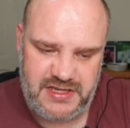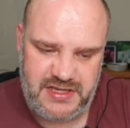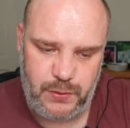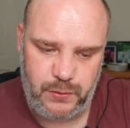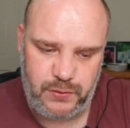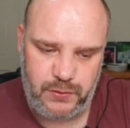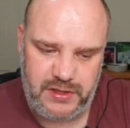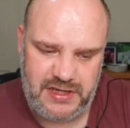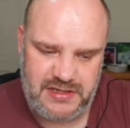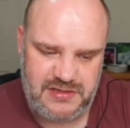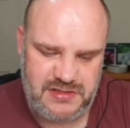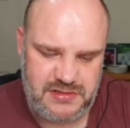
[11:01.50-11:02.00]

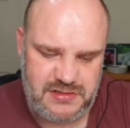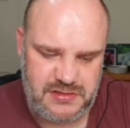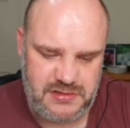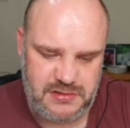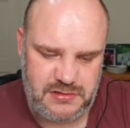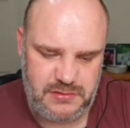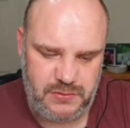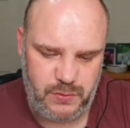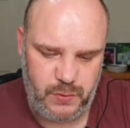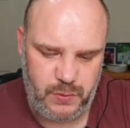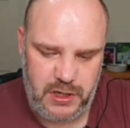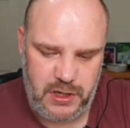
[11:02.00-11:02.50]
does
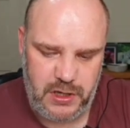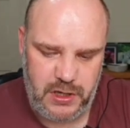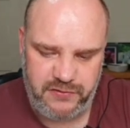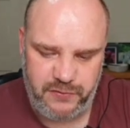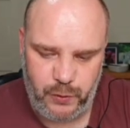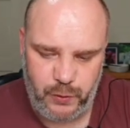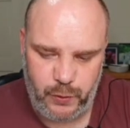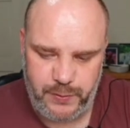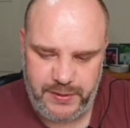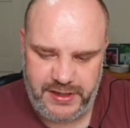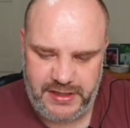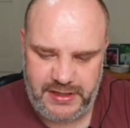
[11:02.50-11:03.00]
work for
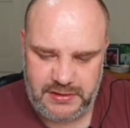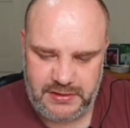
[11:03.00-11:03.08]
me.